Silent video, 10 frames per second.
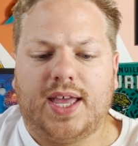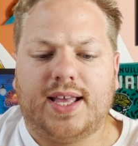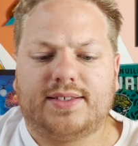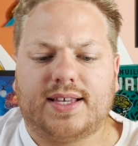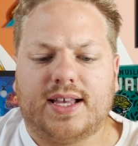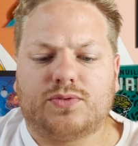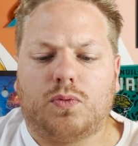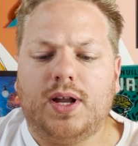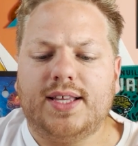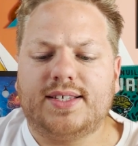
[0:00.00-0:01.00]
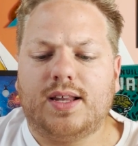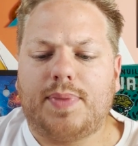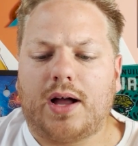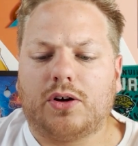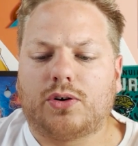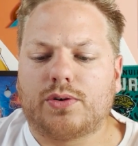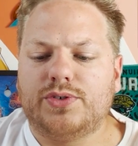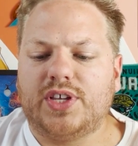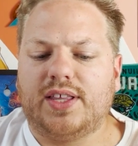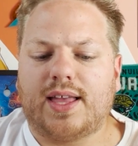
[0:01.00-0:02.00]
It says, what is it about
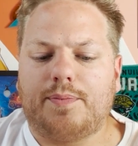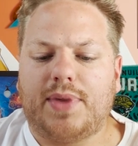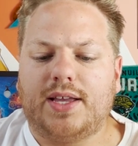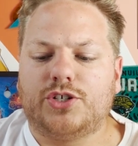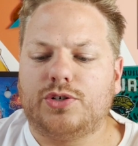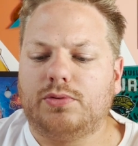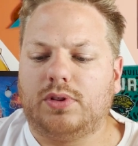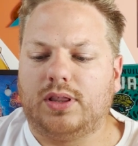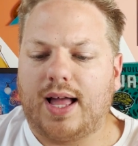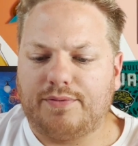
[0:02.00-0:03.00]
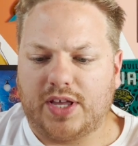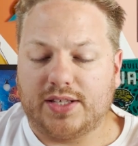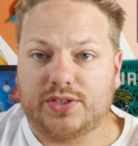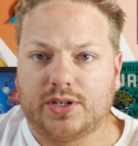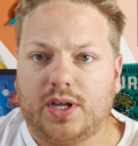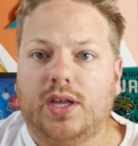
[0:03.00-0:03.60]
cruising that makes you love it?